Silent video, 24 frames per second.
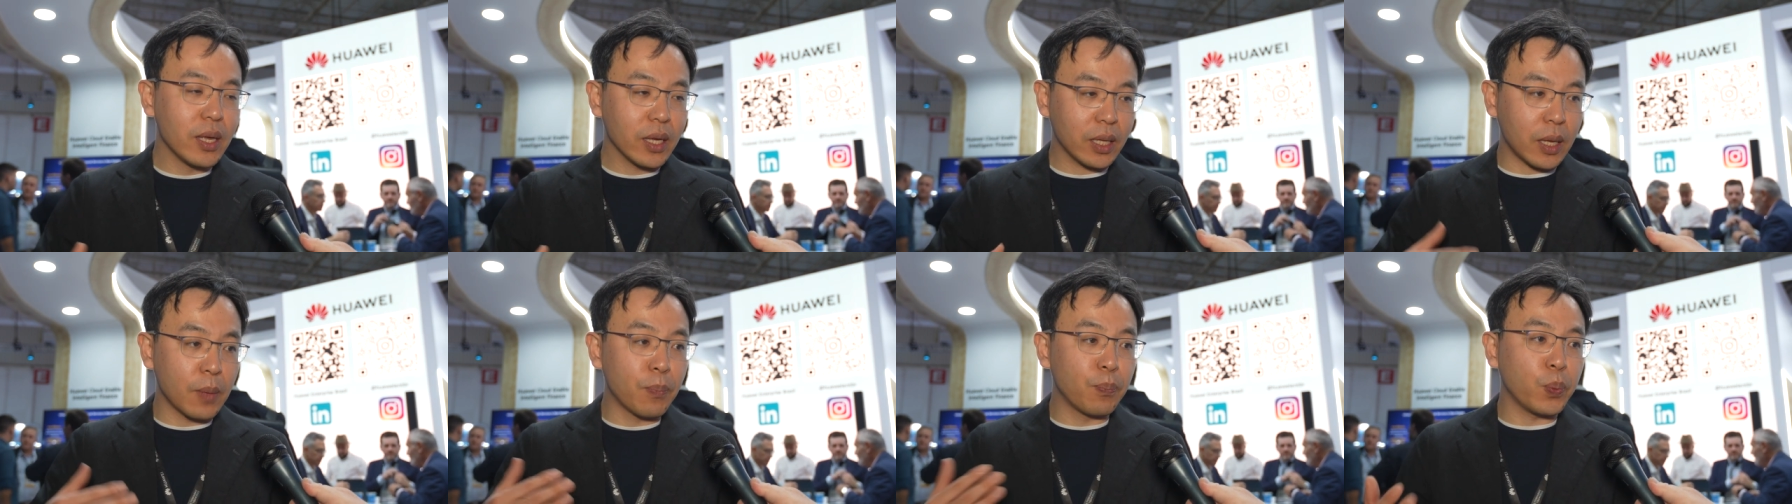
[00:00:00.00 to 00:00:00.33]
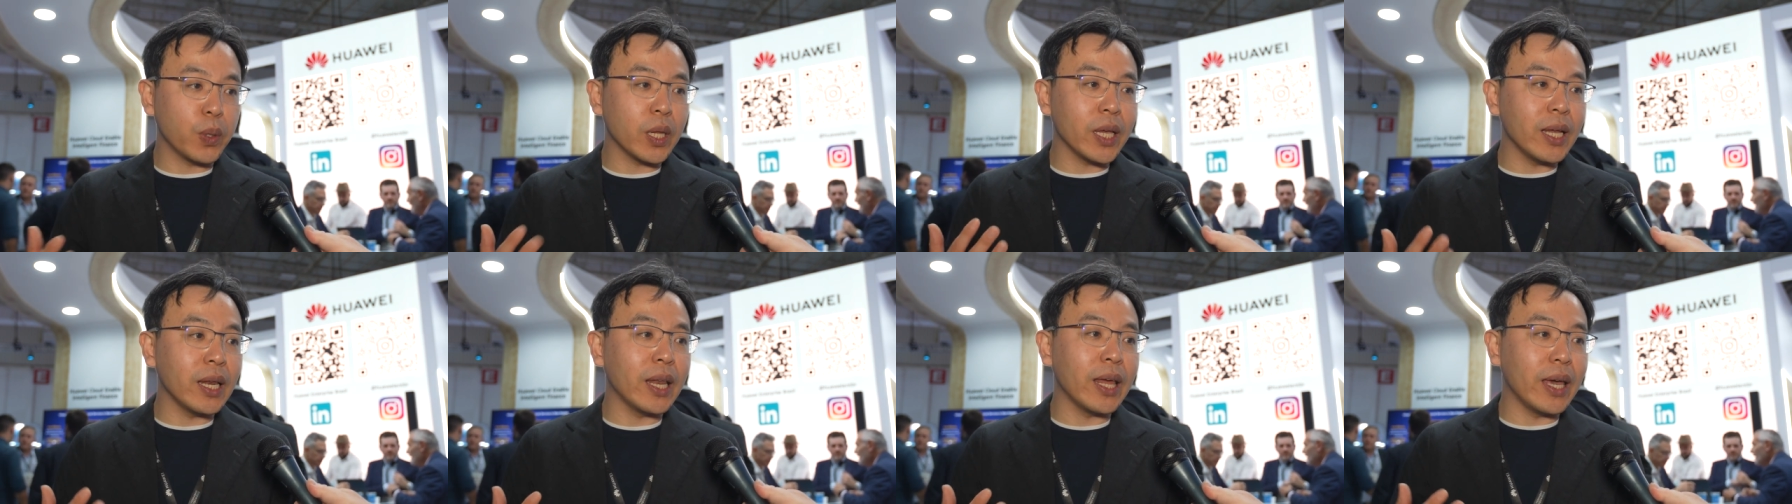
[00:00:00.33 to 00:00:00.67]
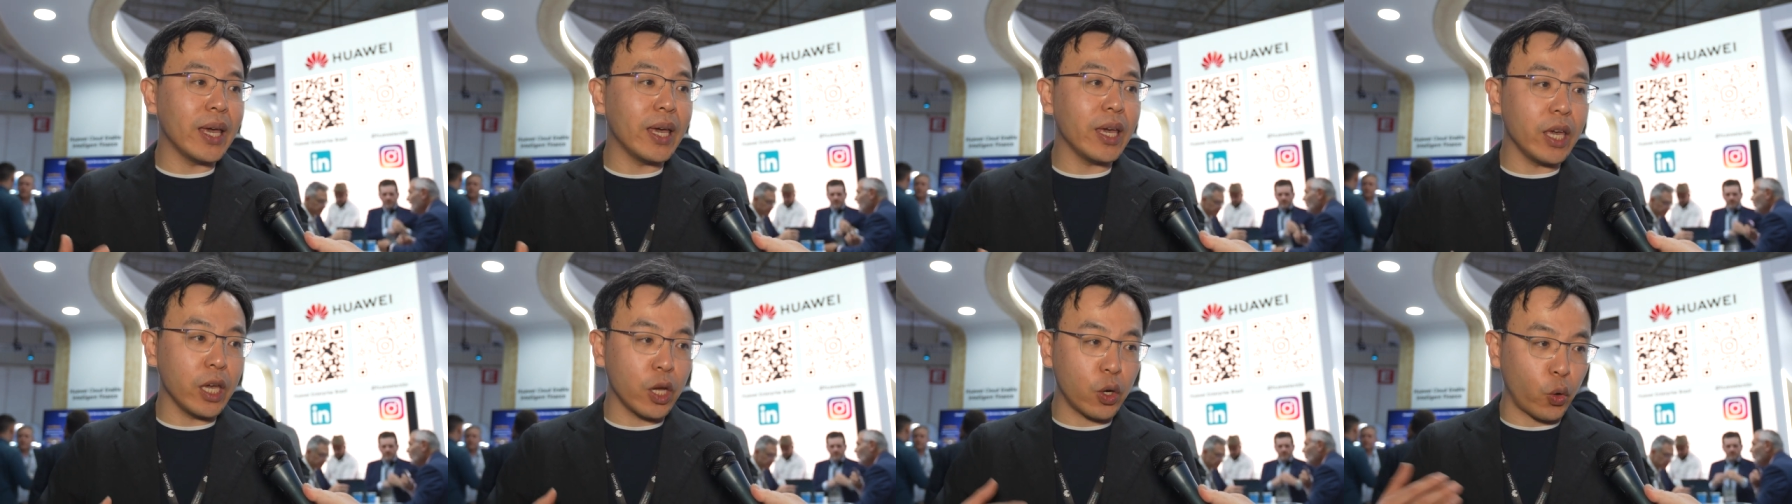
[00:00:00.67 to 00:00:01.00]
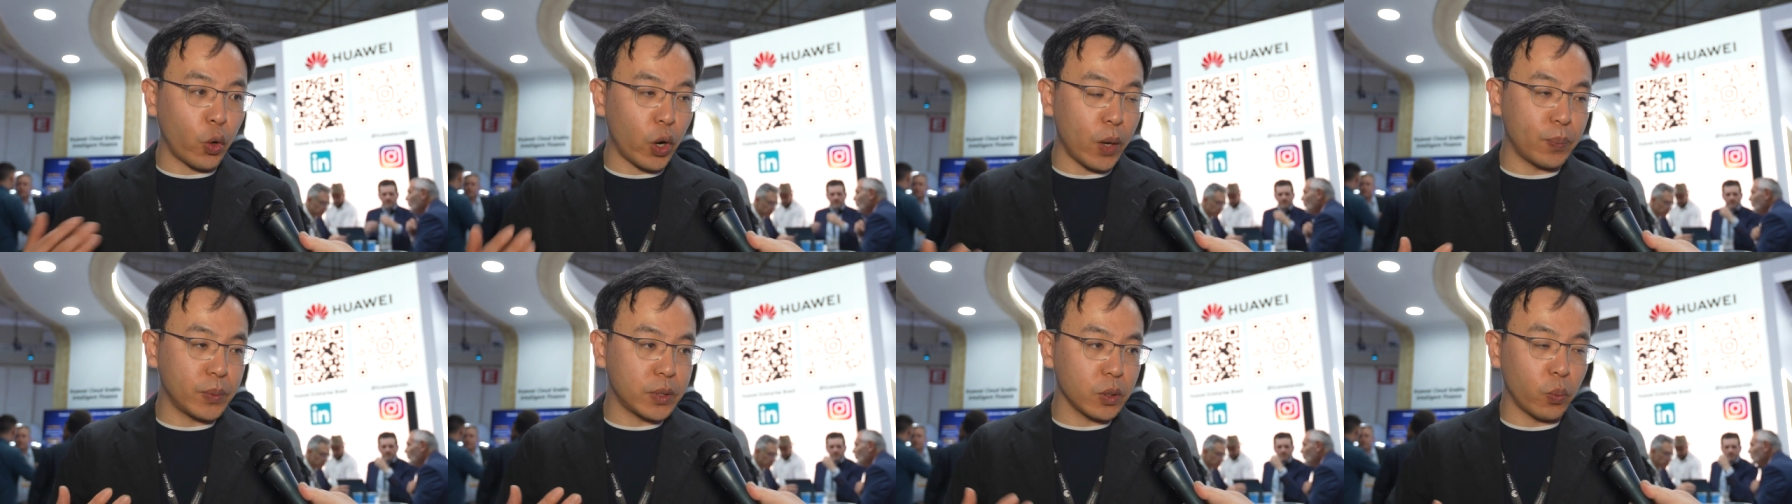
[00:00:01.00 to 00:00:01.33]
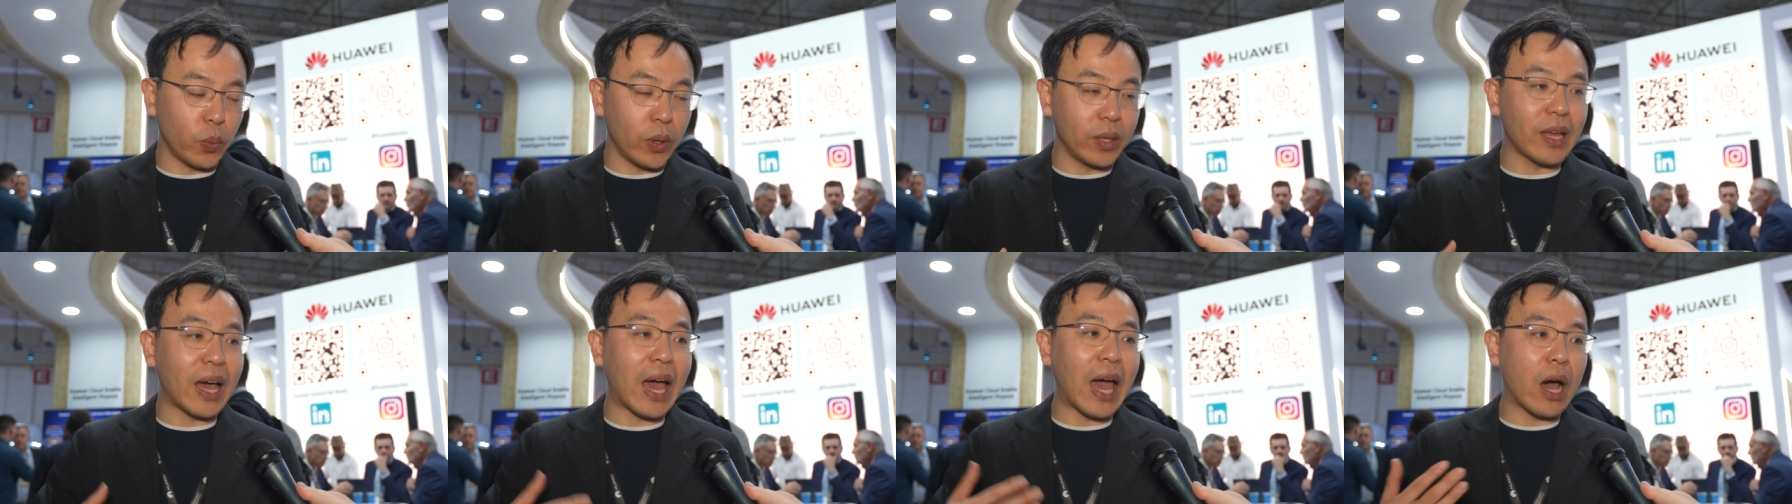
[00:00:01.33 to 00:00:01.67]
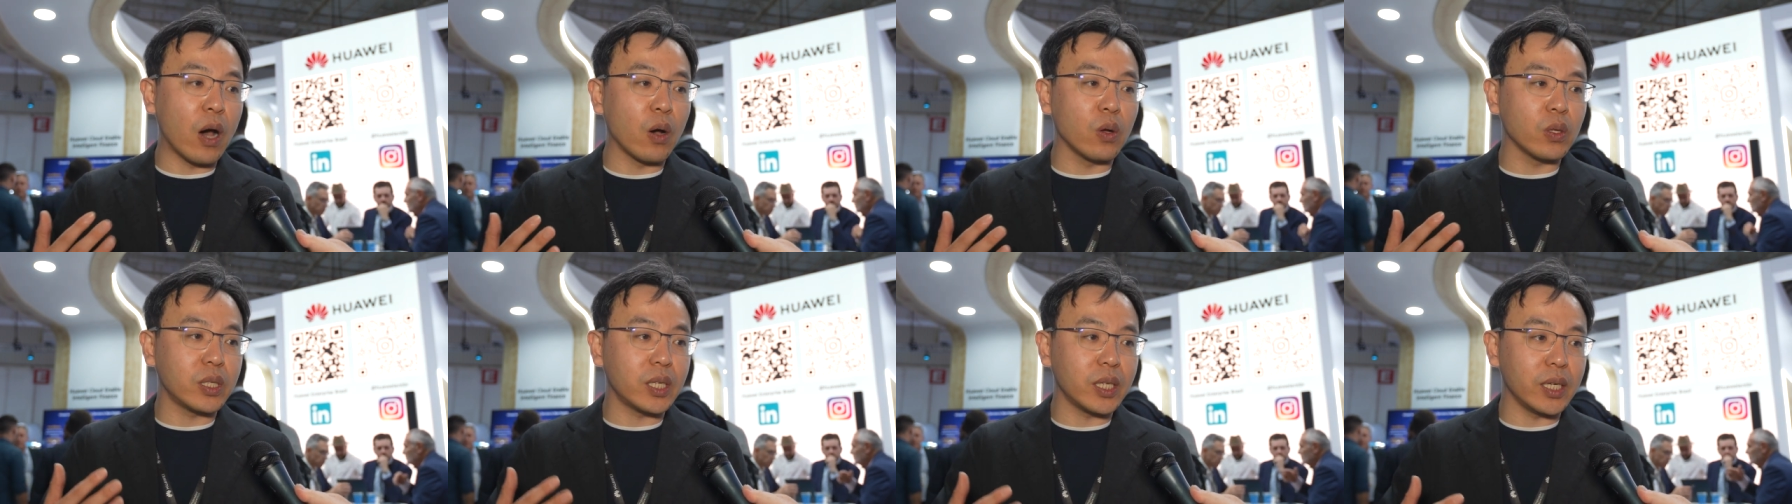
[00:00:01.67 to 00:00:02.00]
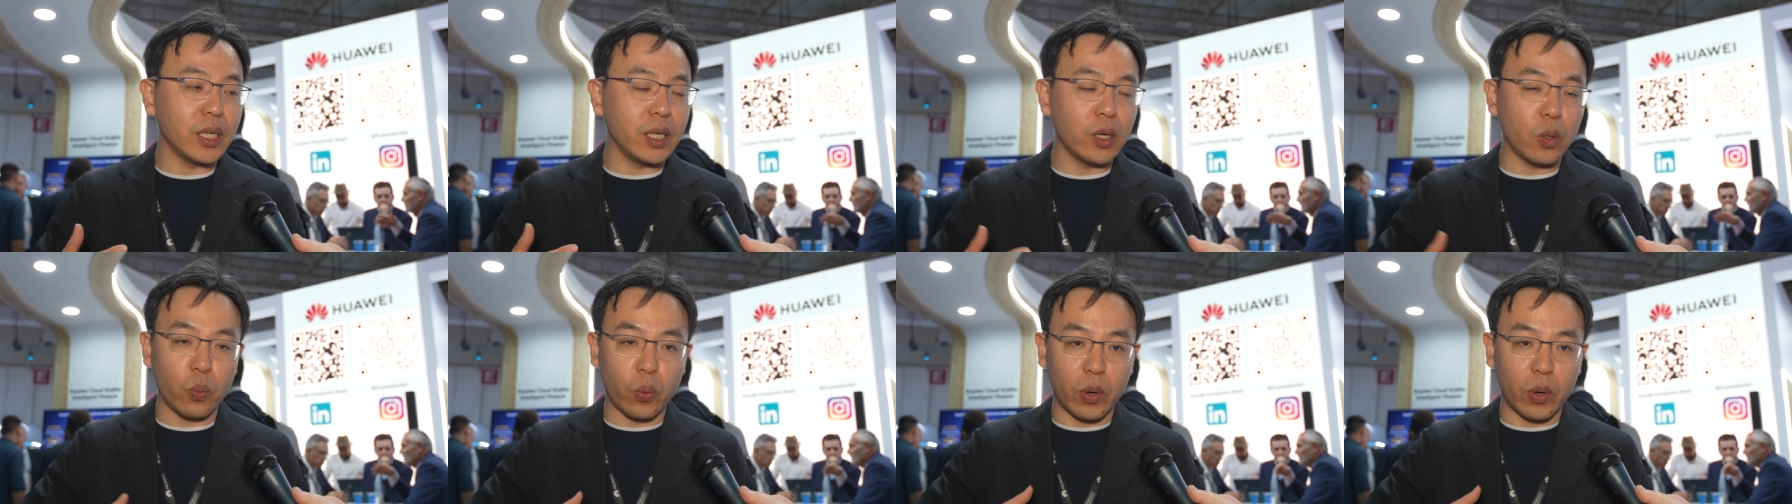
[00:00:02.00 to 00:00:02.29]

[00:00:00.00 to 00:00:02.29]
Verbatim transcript: completely equipped with IoT,